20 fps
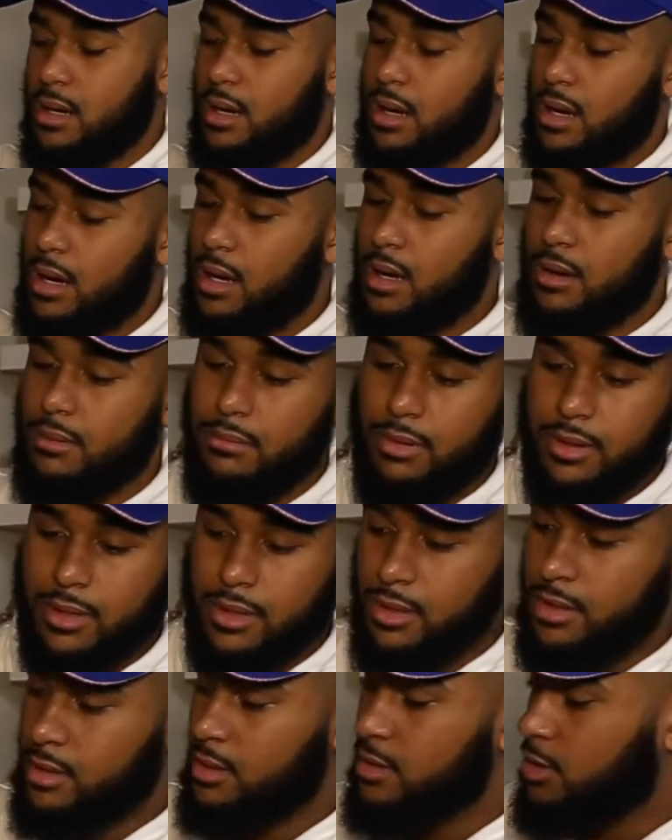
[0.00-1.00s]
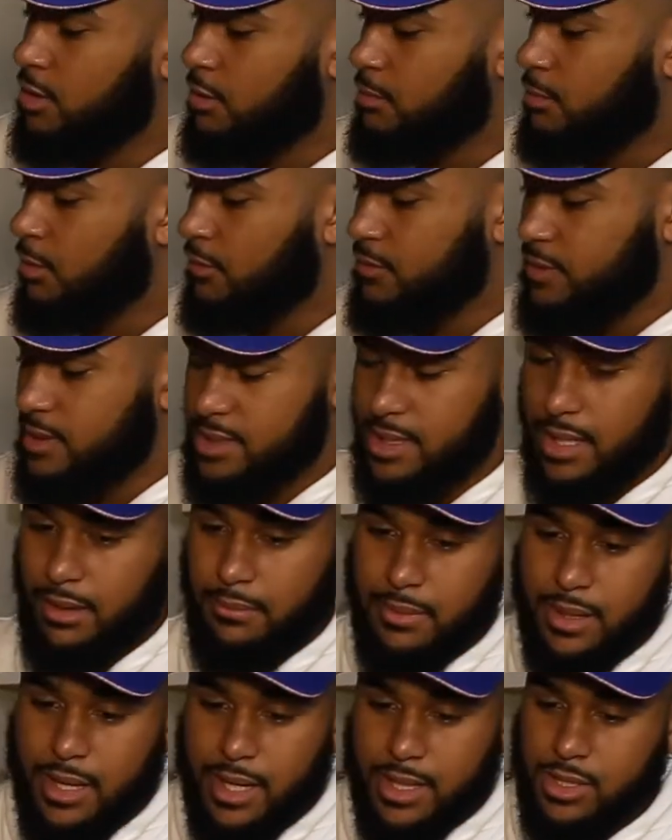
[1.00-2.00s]
But they're both the same
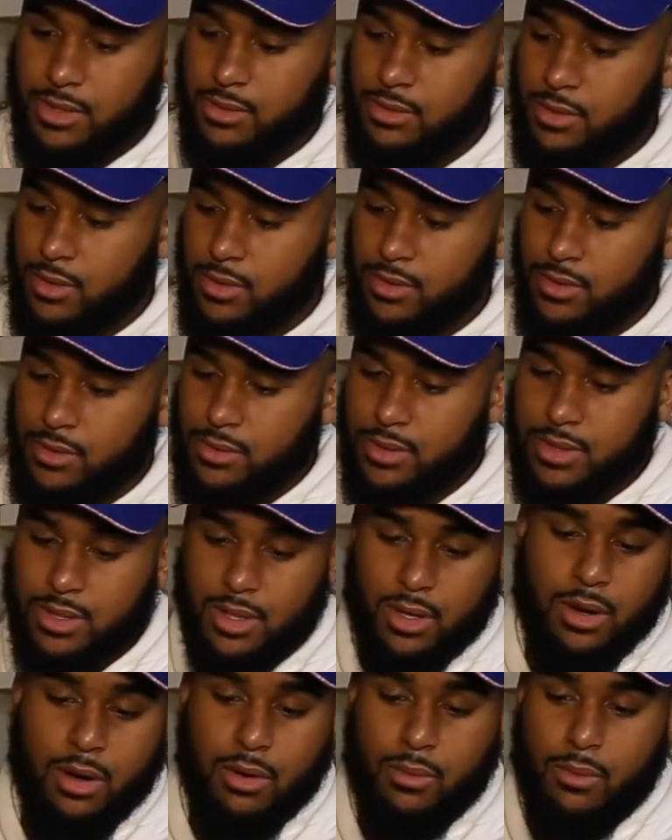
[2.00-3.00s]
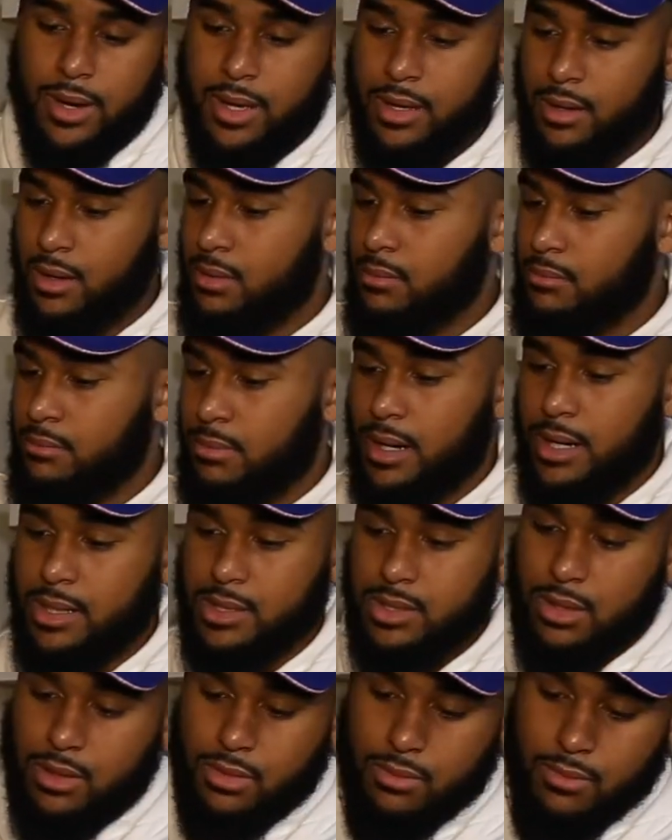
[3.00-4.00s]
box, you know, it's an all white
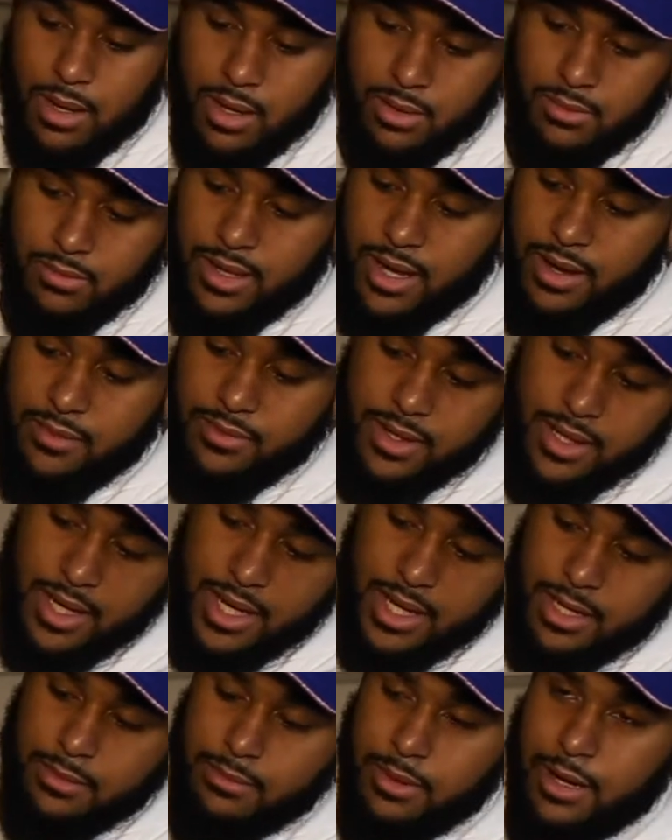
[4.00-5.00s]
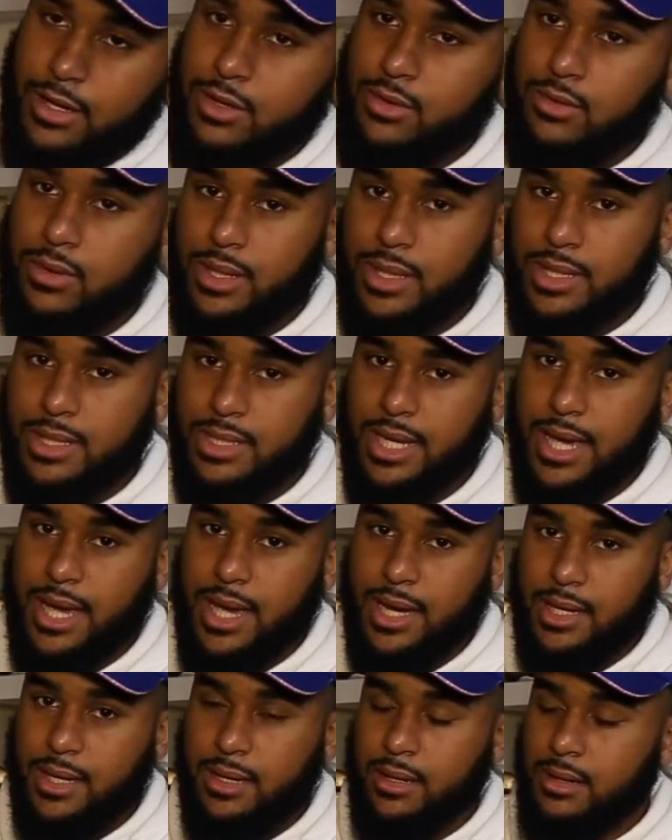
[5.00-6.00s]
box all around. We have the Nike by You on the
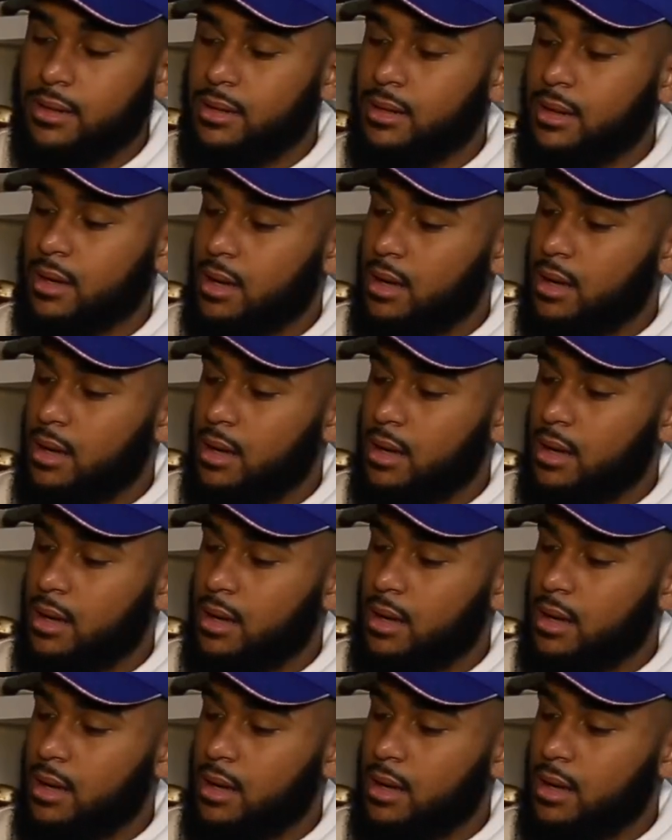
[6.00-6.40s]
tag here.